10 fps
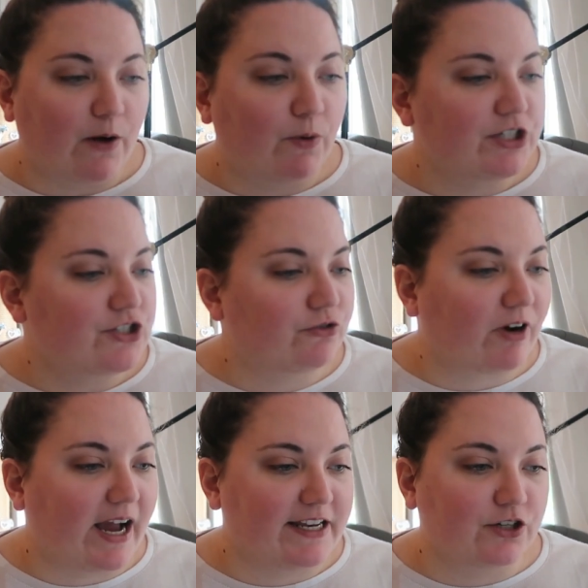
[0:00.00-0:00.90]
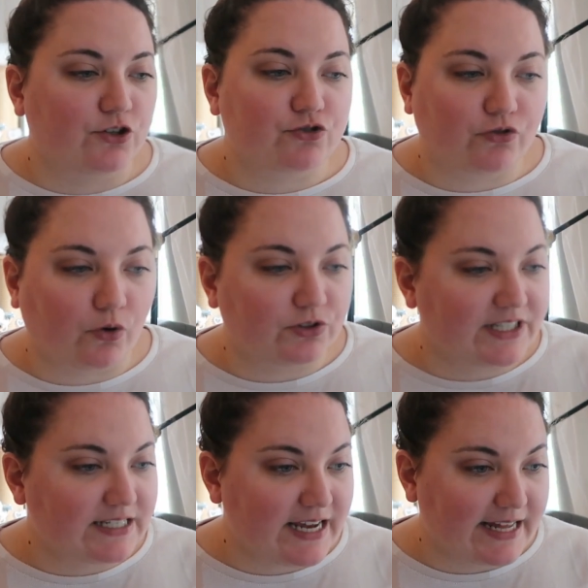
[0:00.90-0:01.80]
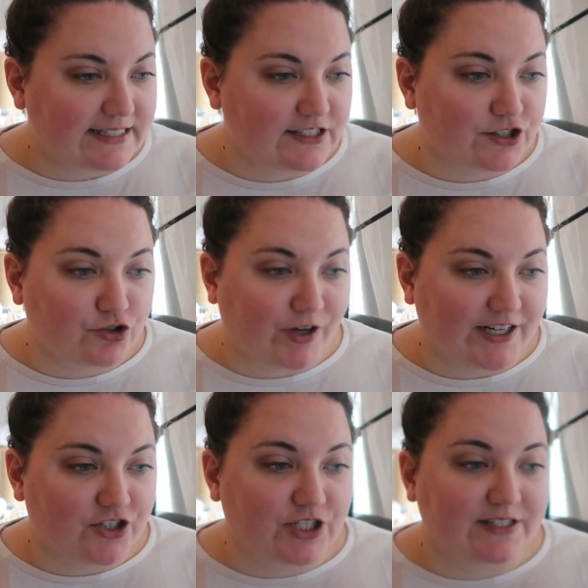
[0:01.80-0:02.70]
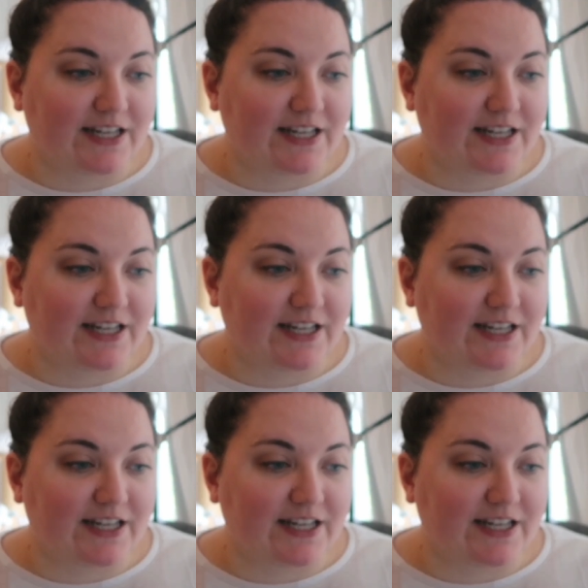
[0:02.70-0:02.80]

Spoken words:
I wanted to write a controlled, intense, strange,